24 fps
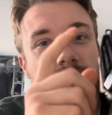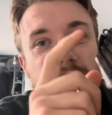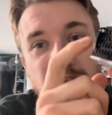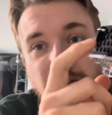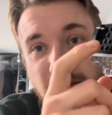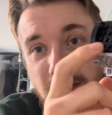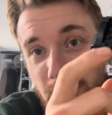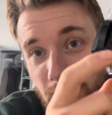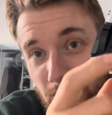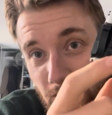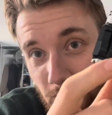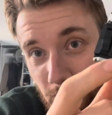
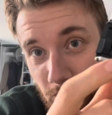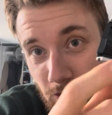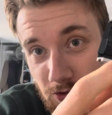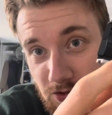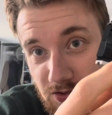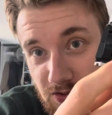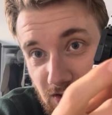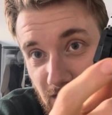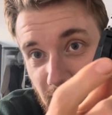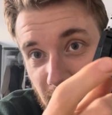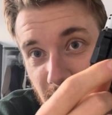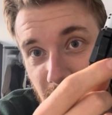that holds
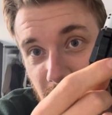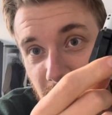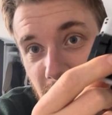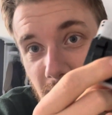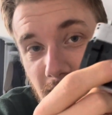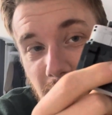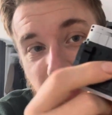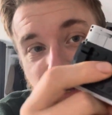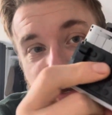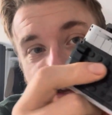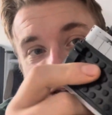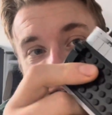that in.
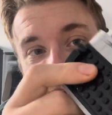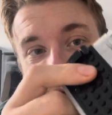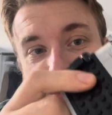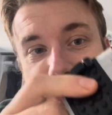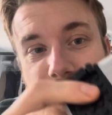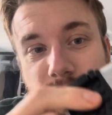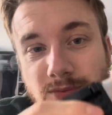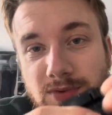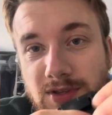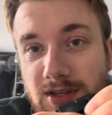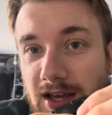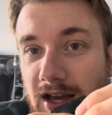Now,
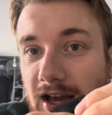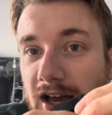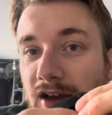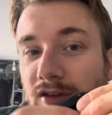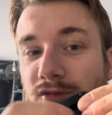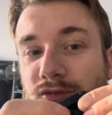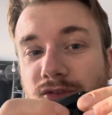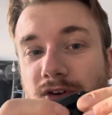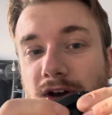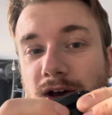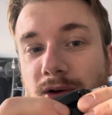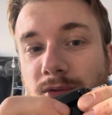something I
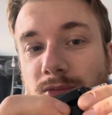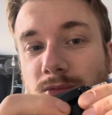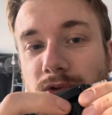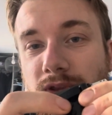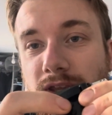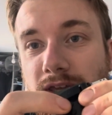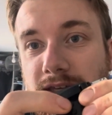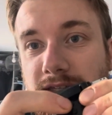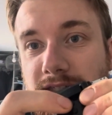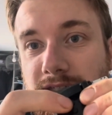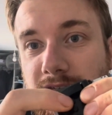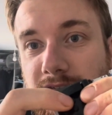have found with
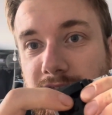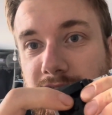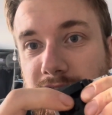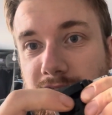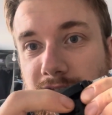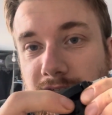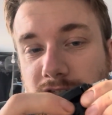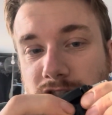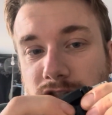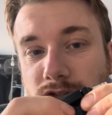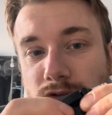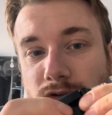this is
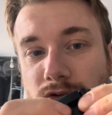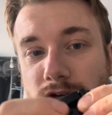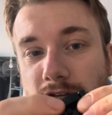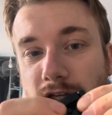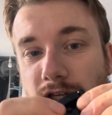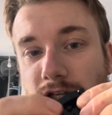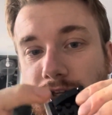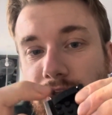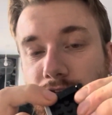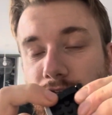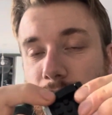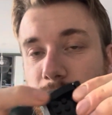like, so it
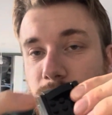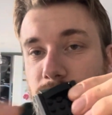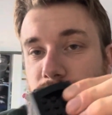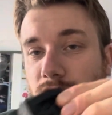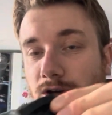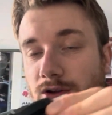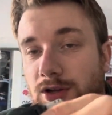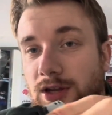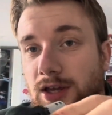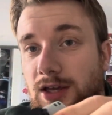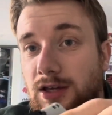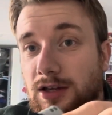clips
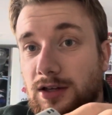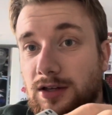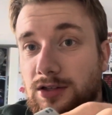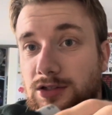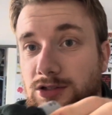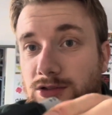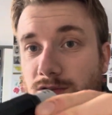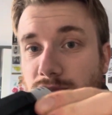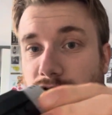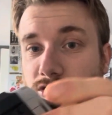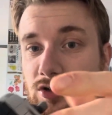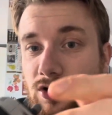on here,
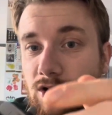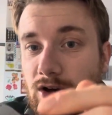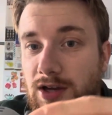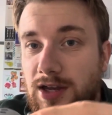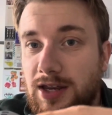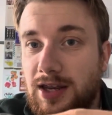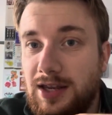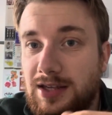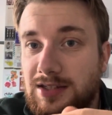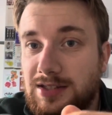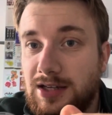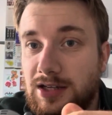so it's not,
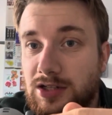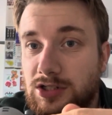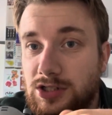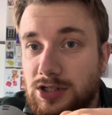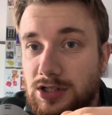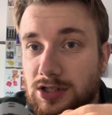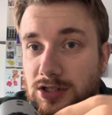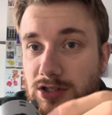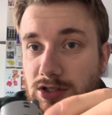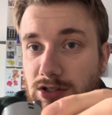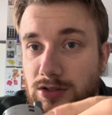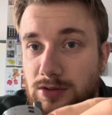it is
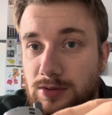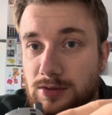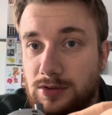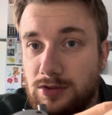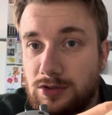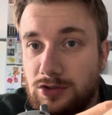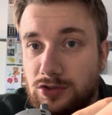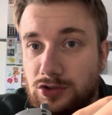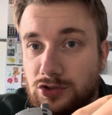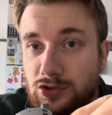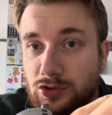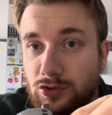actually
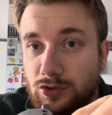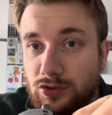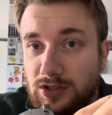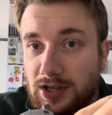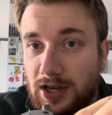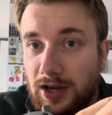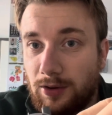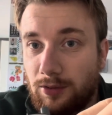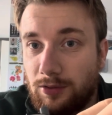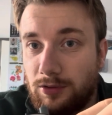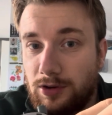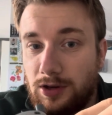stuck
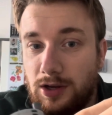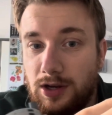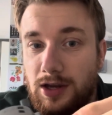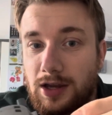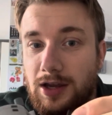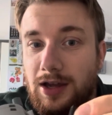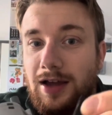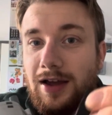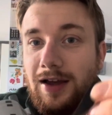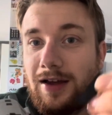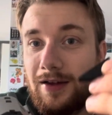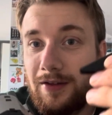down.
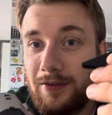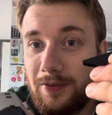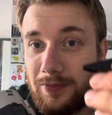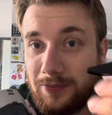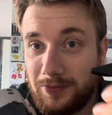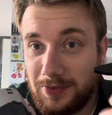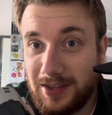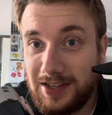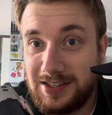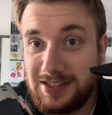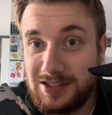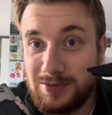
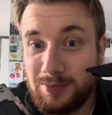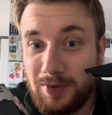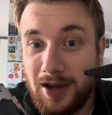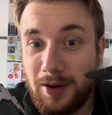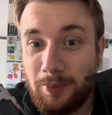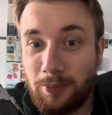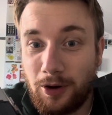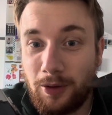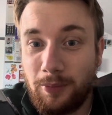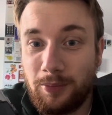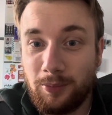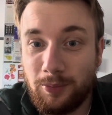This is my
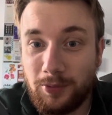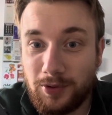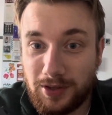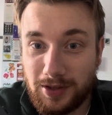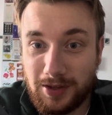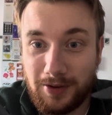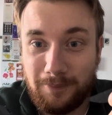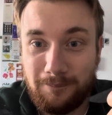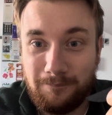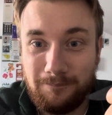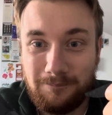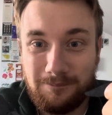problem with
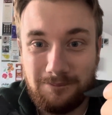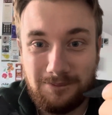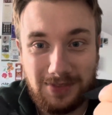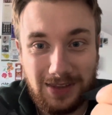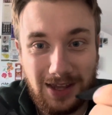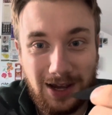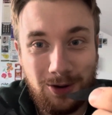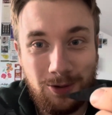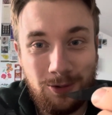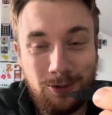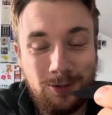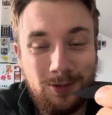it.
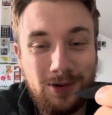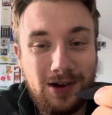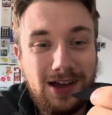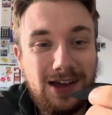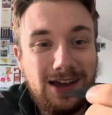Now,